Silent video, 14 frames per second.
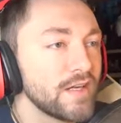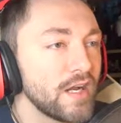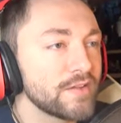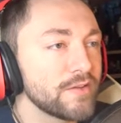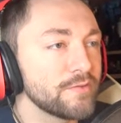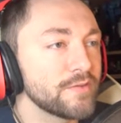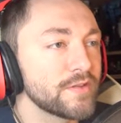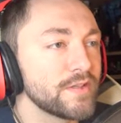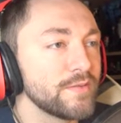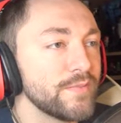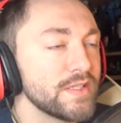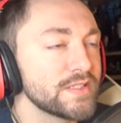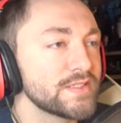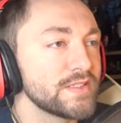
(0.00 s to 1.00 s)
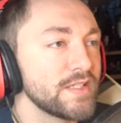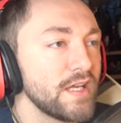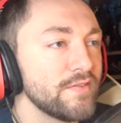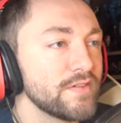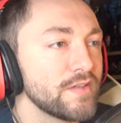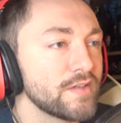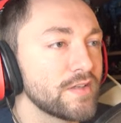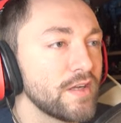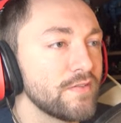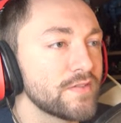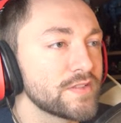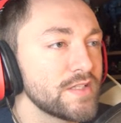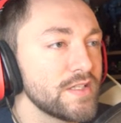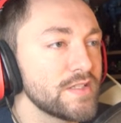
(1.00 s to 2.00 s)
I thought we were gonna miss having our
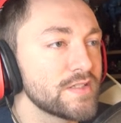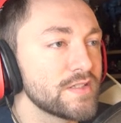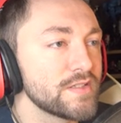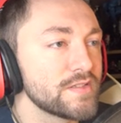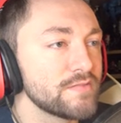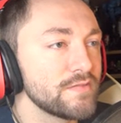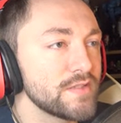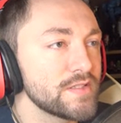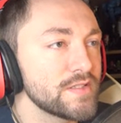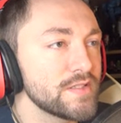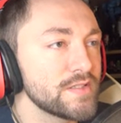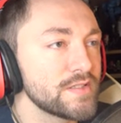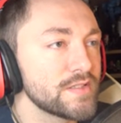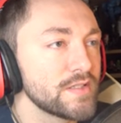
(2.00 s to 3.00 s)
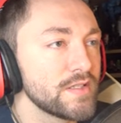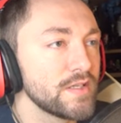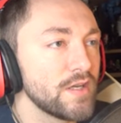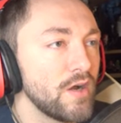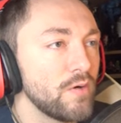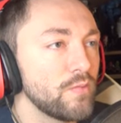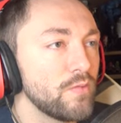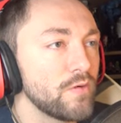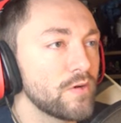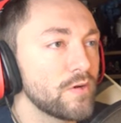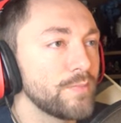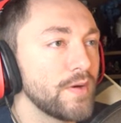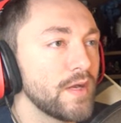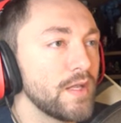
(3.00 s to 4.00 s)
conversations. What is this? A
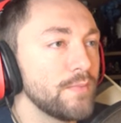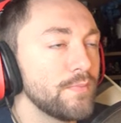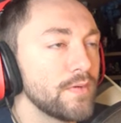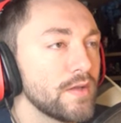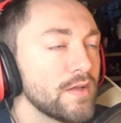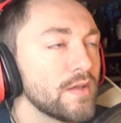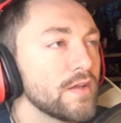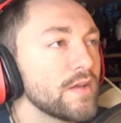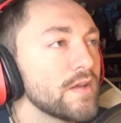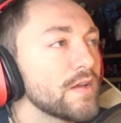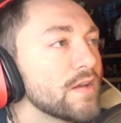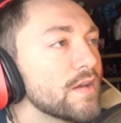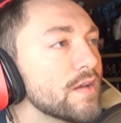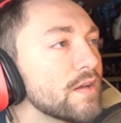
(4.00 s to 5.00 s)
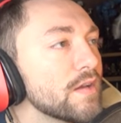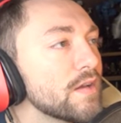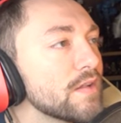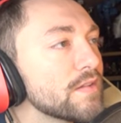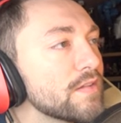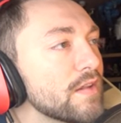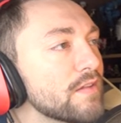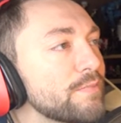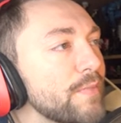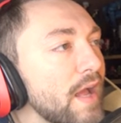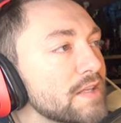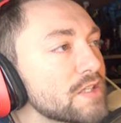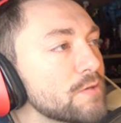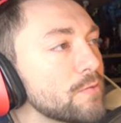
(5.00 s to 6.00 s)
water pipe? This
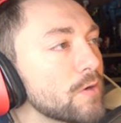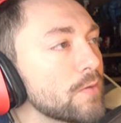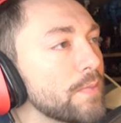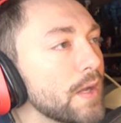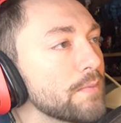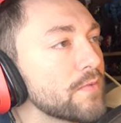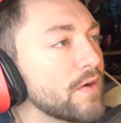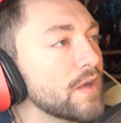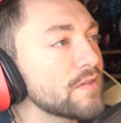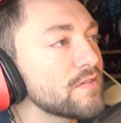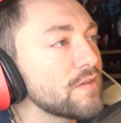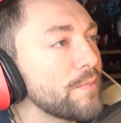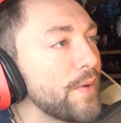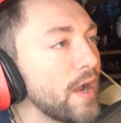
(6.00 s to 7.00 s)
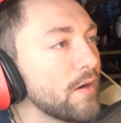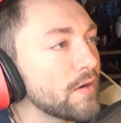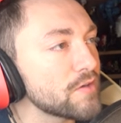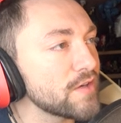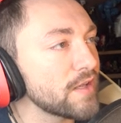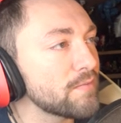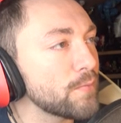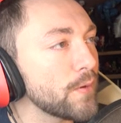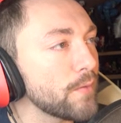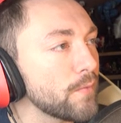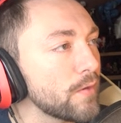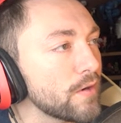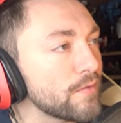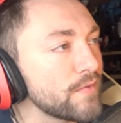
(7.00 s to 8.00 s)
magic water pipe grants you the power to transport
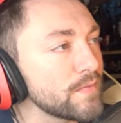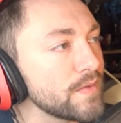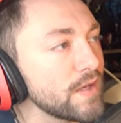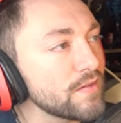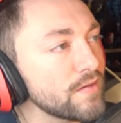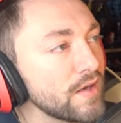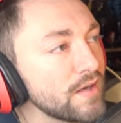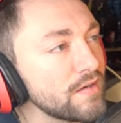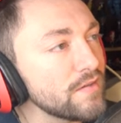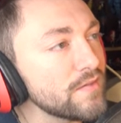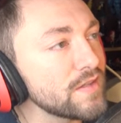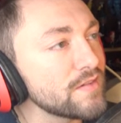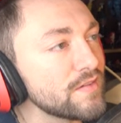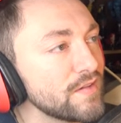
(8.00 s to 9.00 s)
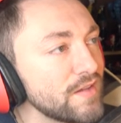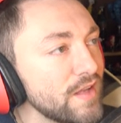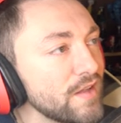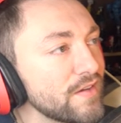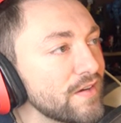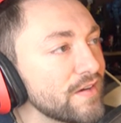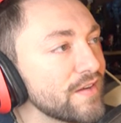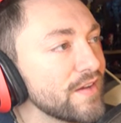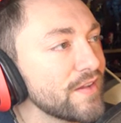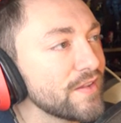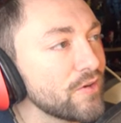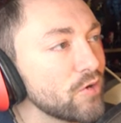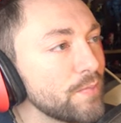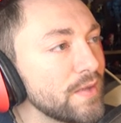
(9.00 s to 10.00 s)
water from the other end of it to the other.
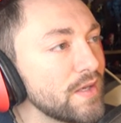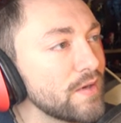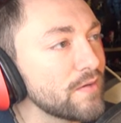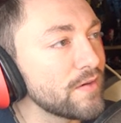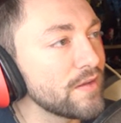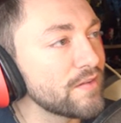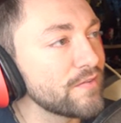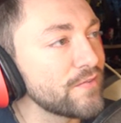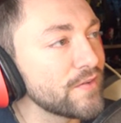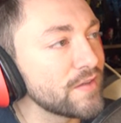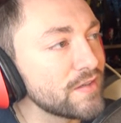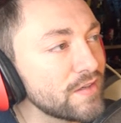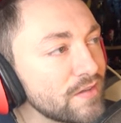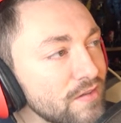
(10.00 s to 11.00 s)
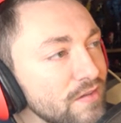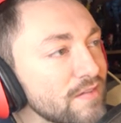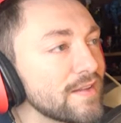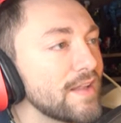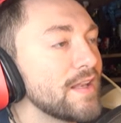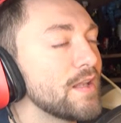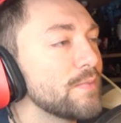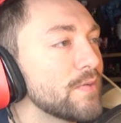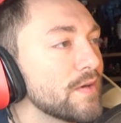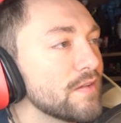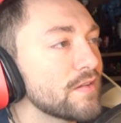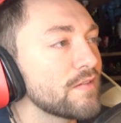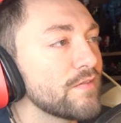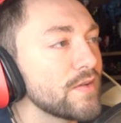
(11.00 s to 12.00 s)
There will be no reason for you to do this at any point
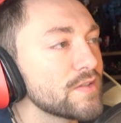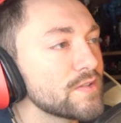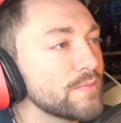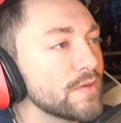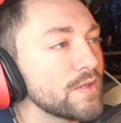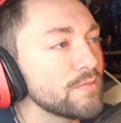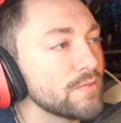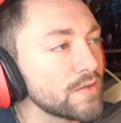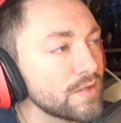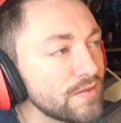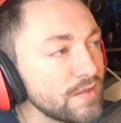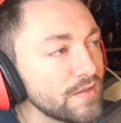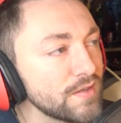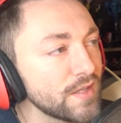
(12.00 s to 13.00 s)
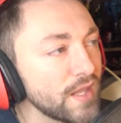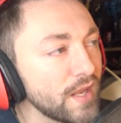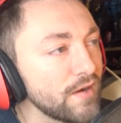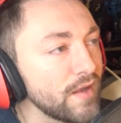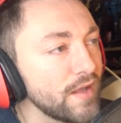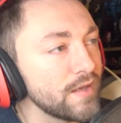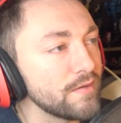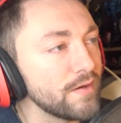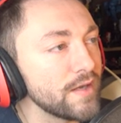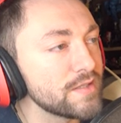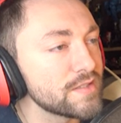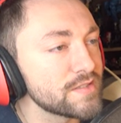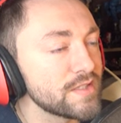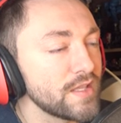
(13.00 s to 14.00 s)
in this adventure, but you will continue to carry it anyway,
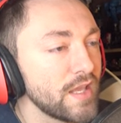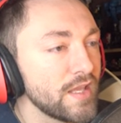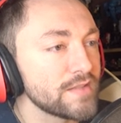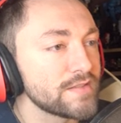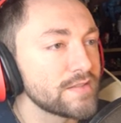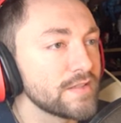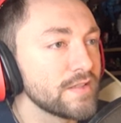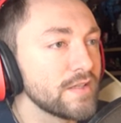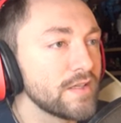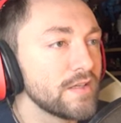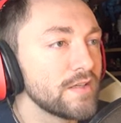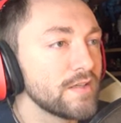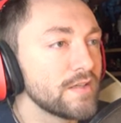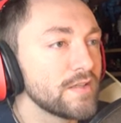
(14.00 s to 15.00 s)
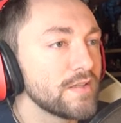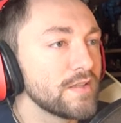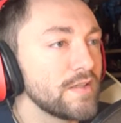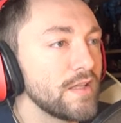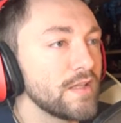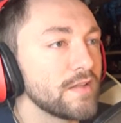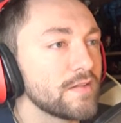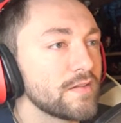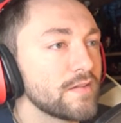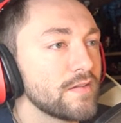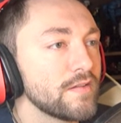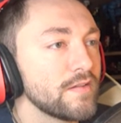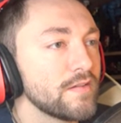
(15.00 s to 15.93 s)
just in case. Thanks.